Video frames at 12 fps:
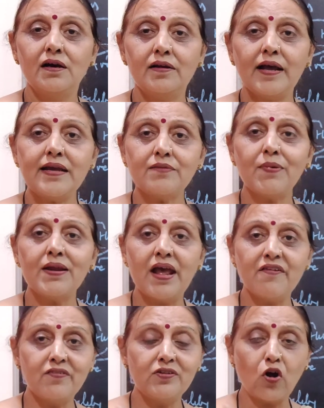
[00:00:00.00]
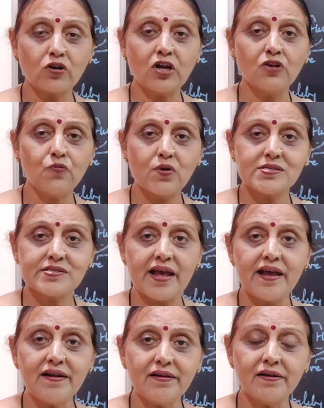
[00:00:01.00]
right, when lockdown was
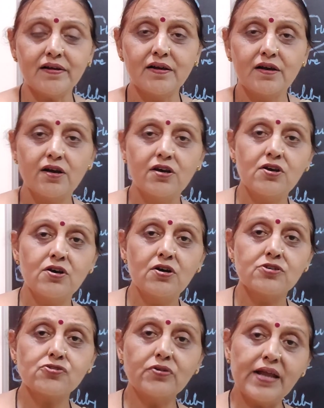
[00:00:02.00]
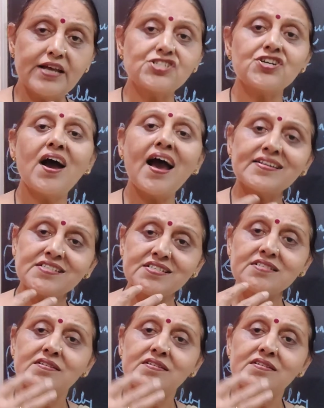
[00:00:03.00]
there. So nature had